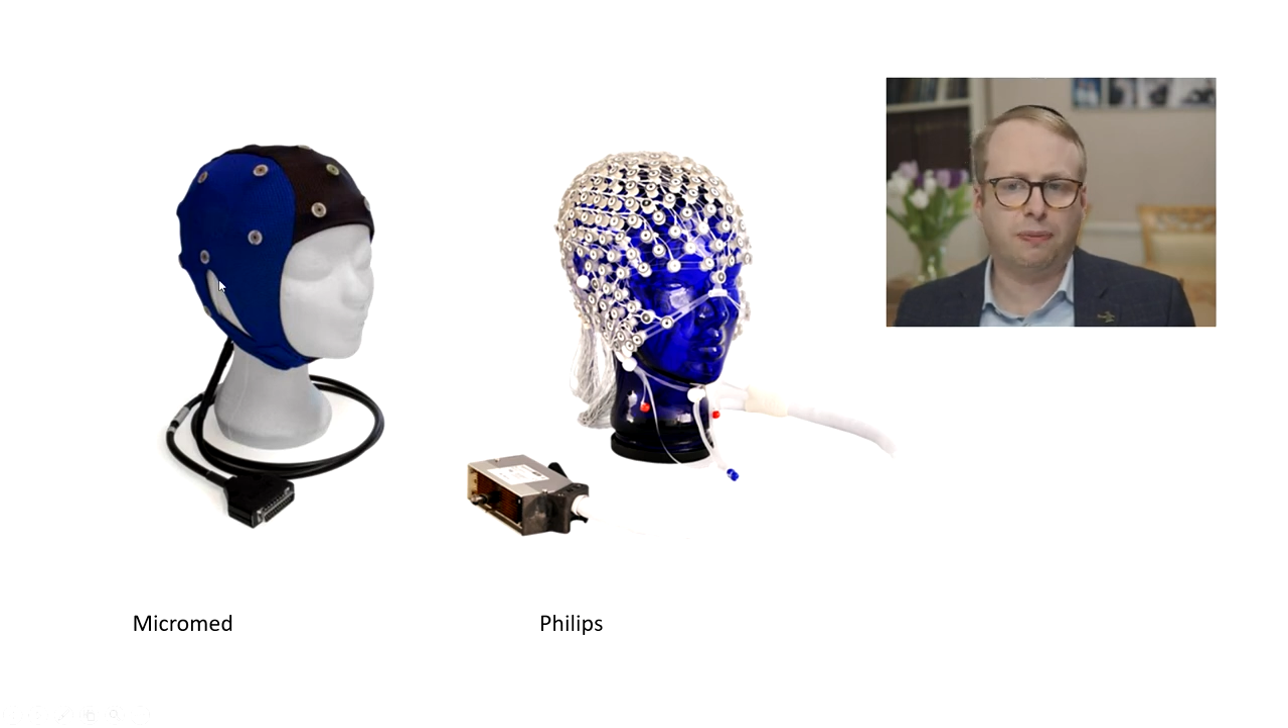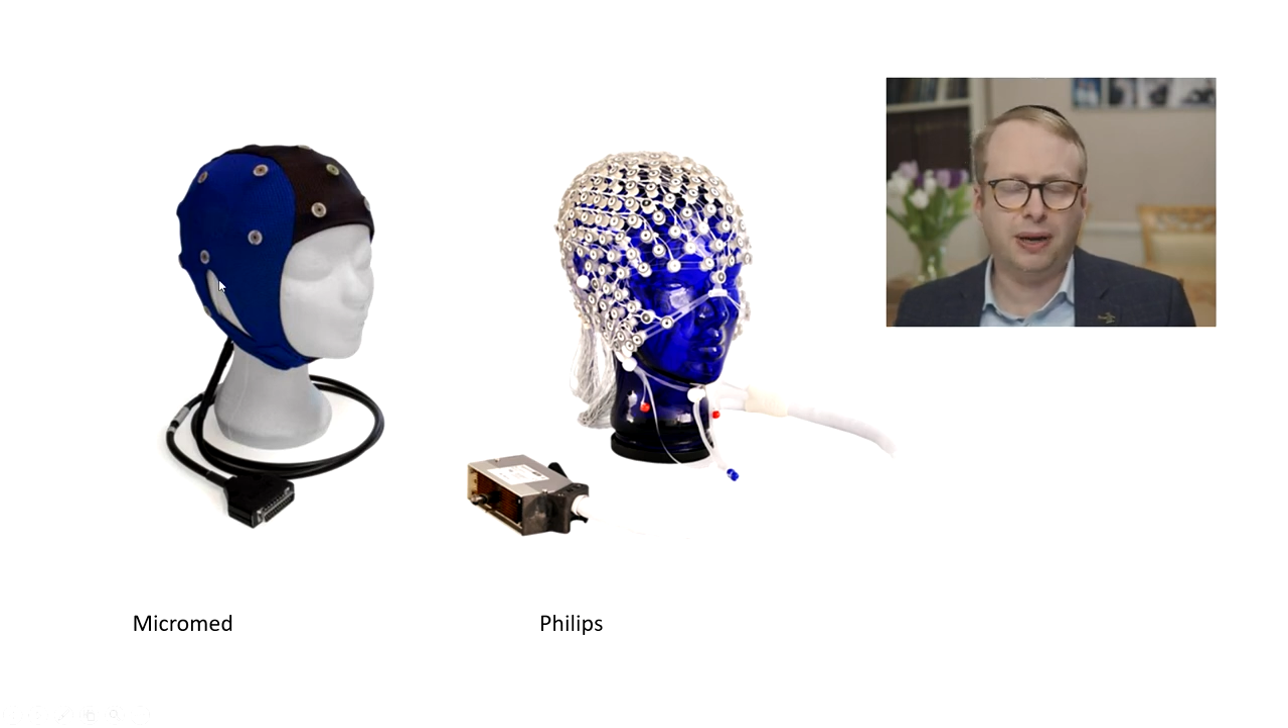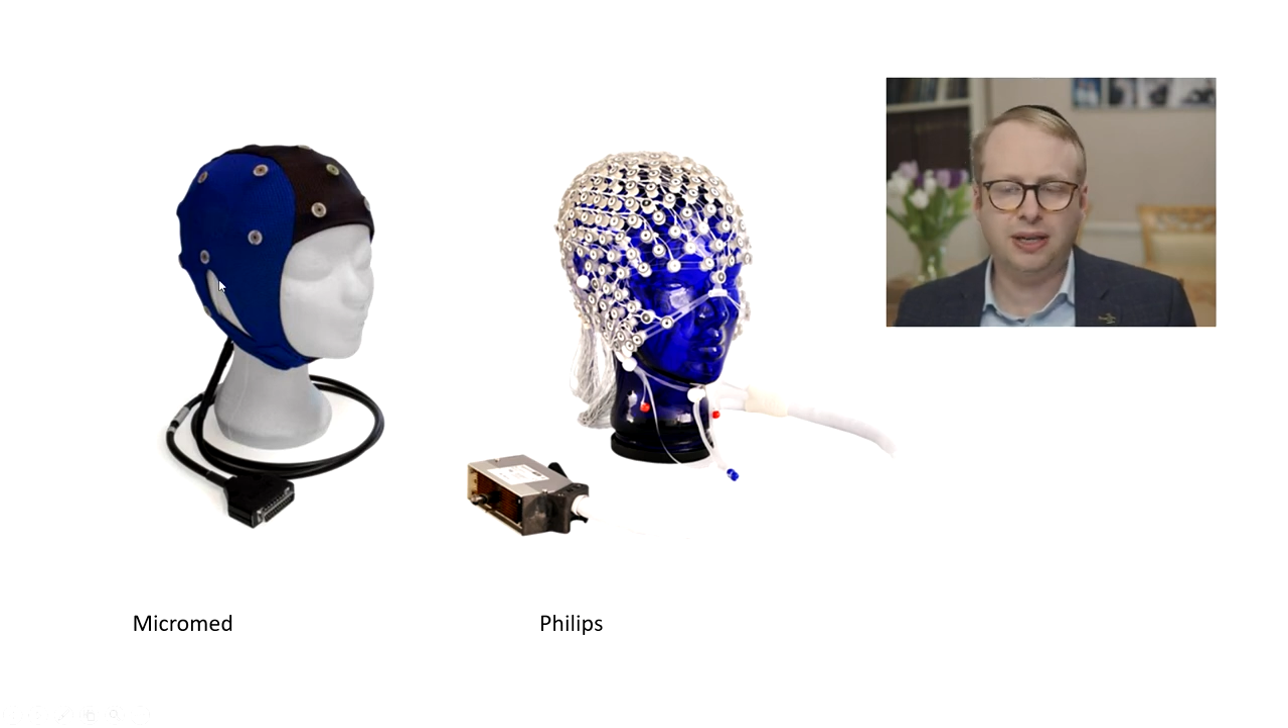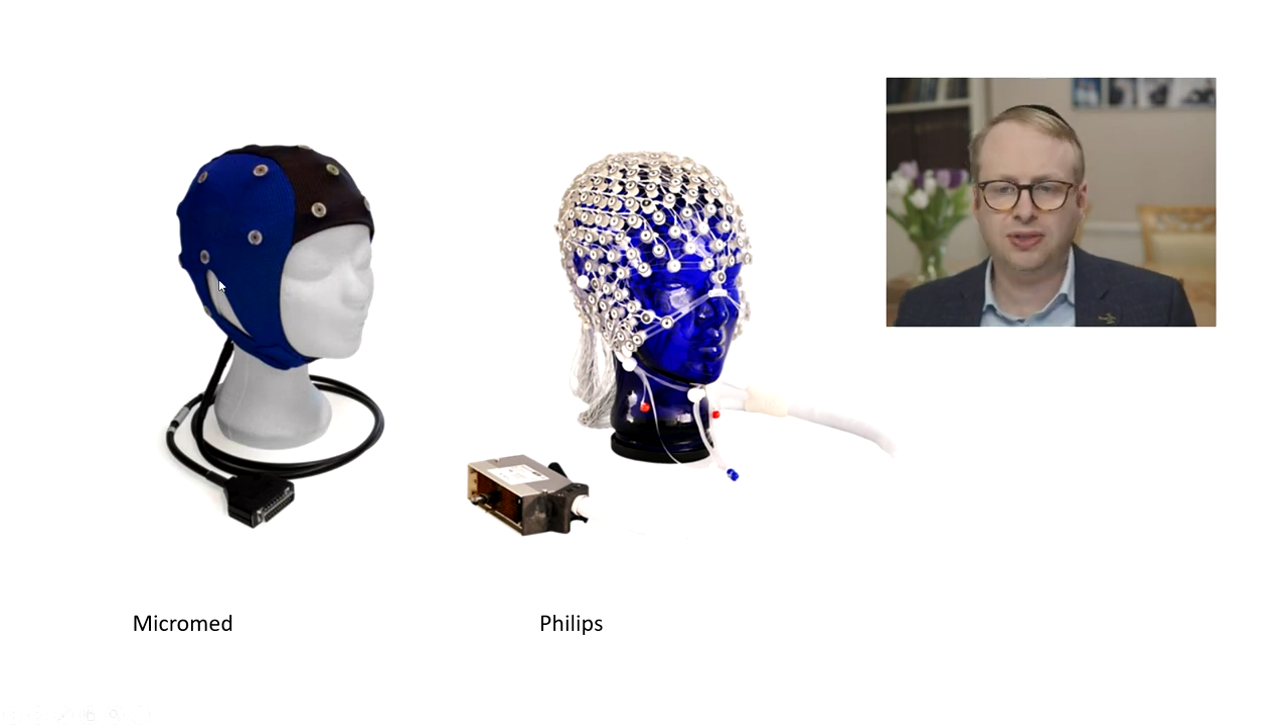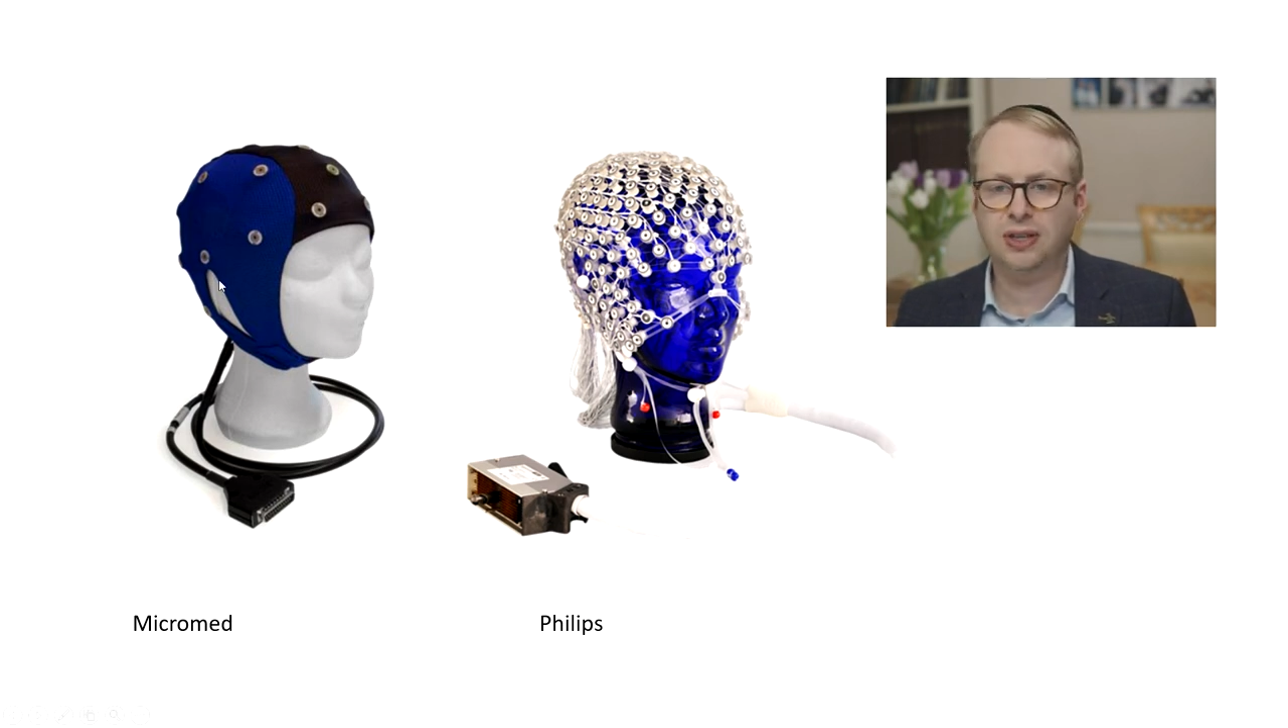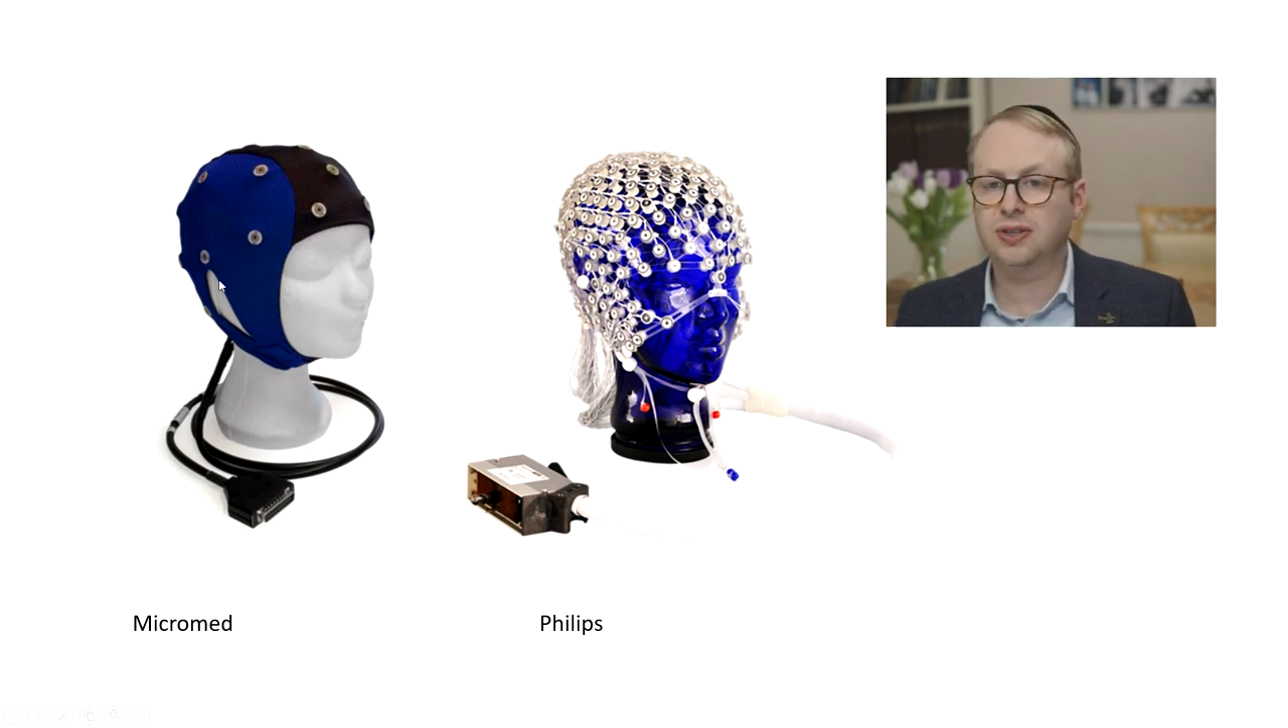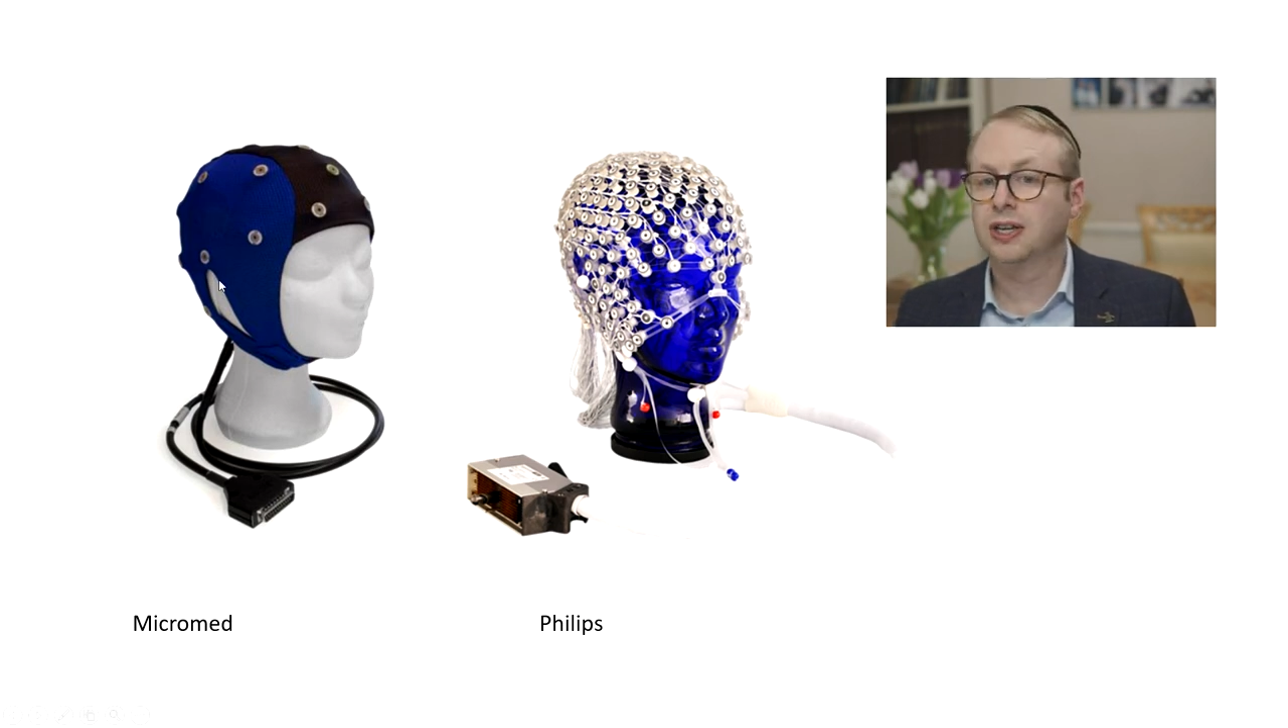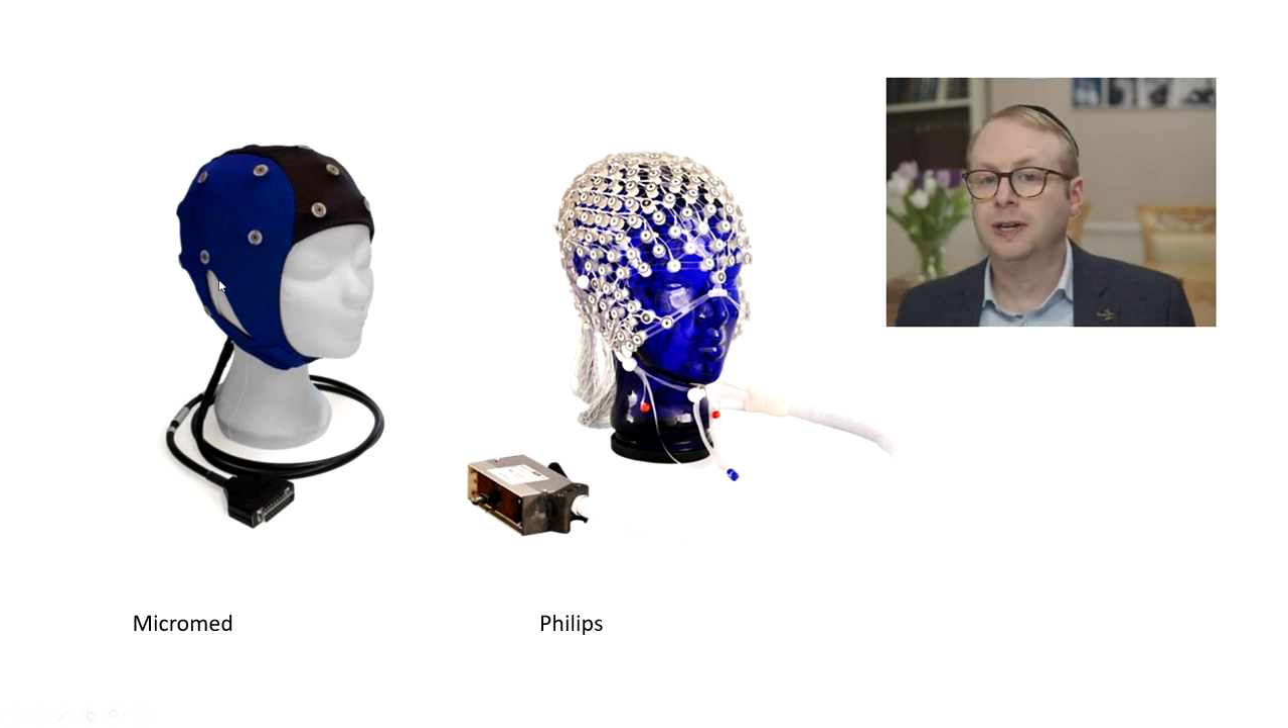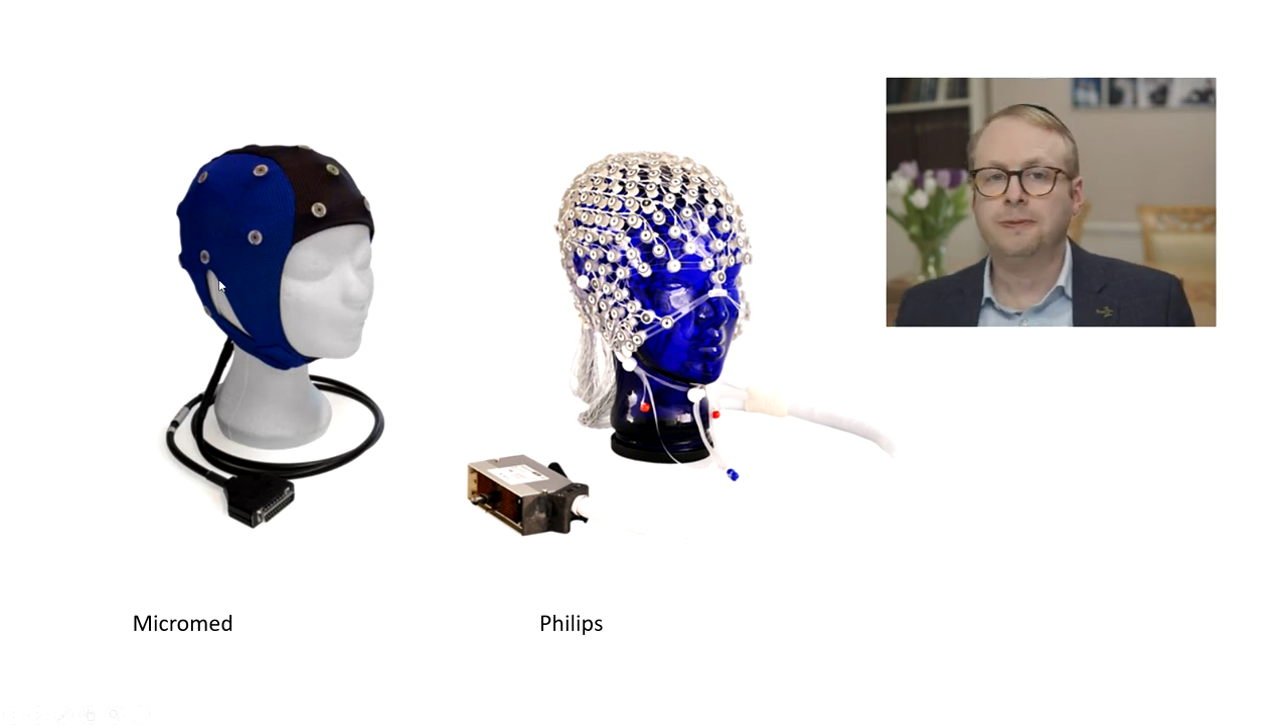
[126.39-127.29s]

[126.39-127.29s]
places.